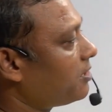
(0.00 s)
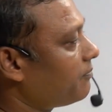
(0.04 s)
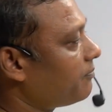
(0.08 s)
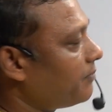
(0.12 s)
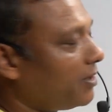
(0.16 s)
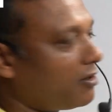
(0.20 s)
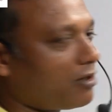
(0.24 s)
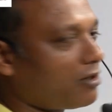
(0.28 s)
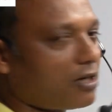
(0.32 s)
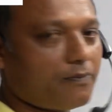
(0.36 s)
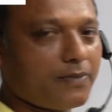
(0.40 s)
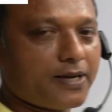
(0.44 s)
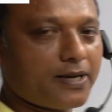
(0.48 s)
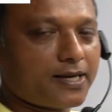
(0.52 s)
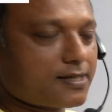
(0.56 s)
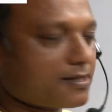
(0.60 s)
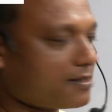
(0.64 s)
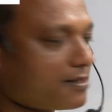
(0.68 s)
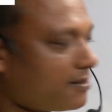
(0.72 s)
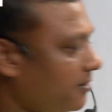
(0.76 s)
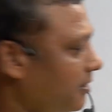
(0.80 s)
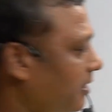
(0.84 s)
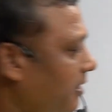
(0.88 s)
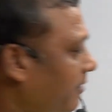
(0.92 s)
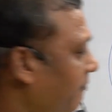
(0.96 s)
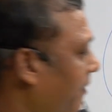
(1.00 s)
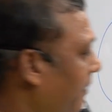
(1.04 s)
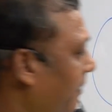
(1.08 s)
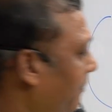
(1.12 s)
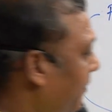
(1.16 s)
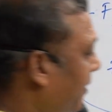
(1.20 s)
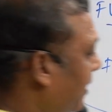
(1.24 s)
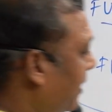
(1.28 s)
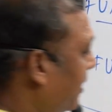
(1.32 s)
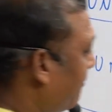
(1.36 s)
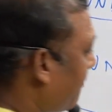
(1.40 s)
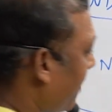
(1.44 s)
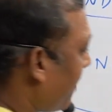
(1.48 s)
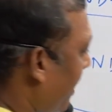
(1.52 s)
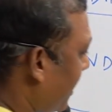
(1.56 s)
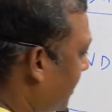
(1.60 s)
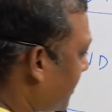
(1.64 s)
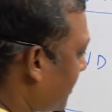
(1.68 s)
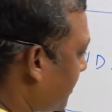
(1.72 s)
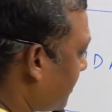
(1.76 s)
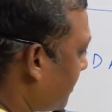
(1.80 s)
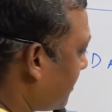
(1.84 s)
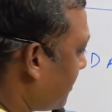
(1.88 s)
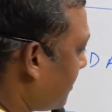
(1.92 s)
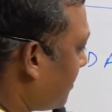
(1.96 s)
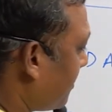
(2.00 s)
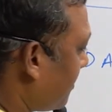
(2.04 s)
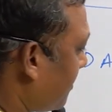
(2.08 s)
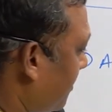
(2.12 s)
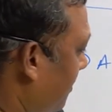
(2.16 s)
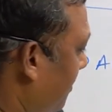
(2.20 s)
of economics, that 50 marks,